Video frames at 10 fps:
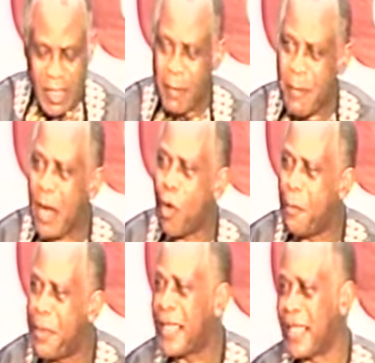remain
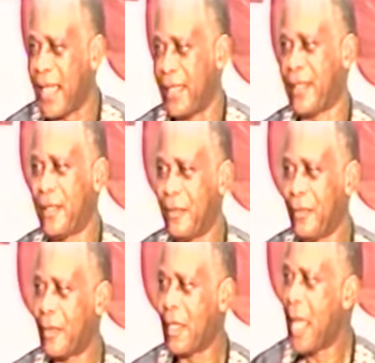obedient.
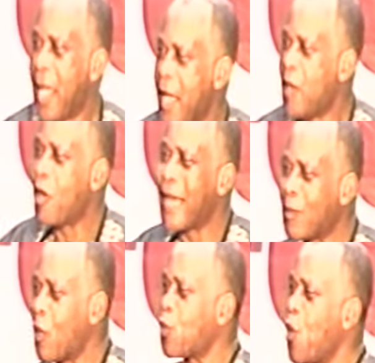You know,
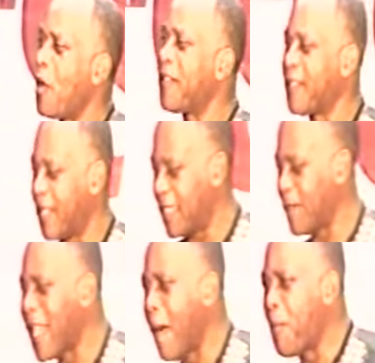that was one of the things
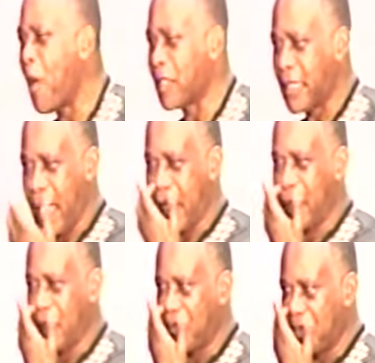that Paul said.
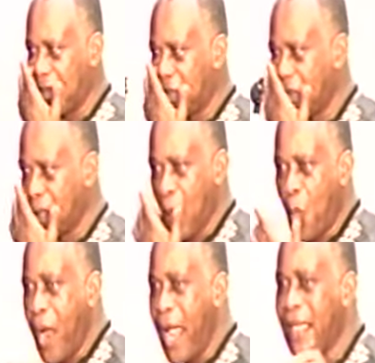
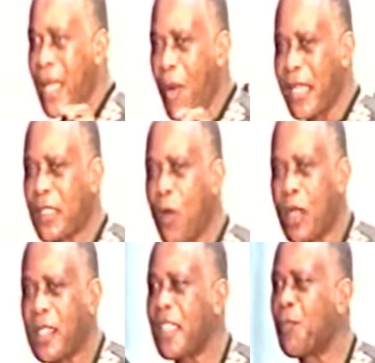When there was
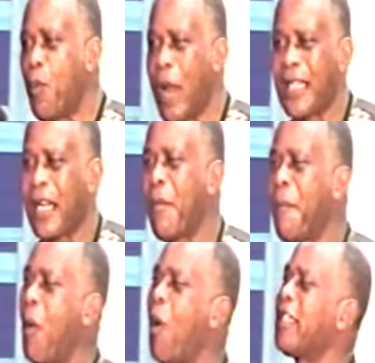all this pull, and
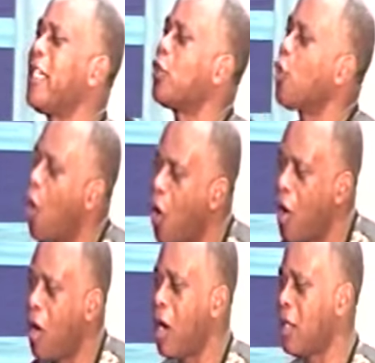remember what he
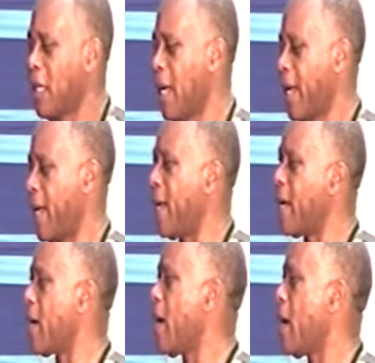told
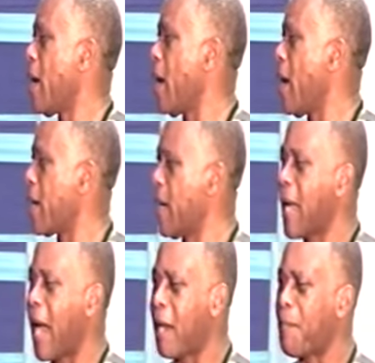King, uh, King
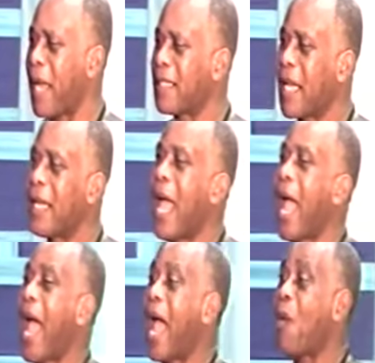Agrippa? He said,
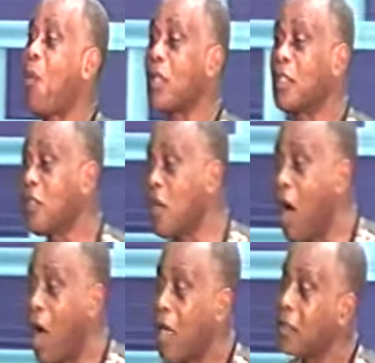I was
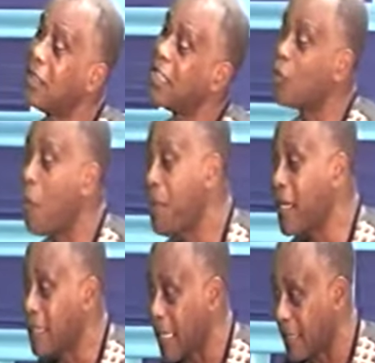not
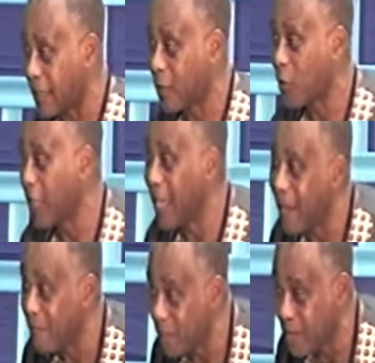disobedient to the
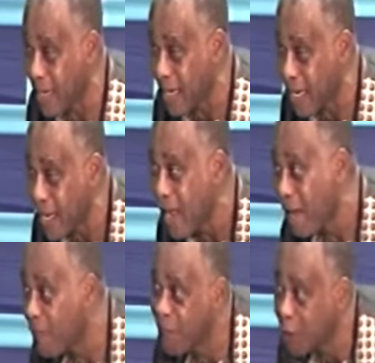heavenly
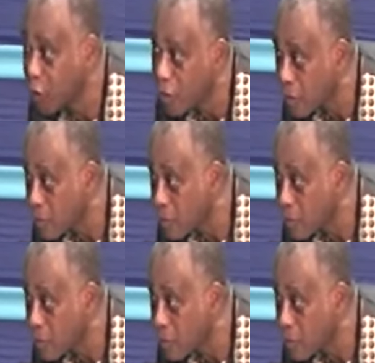vision.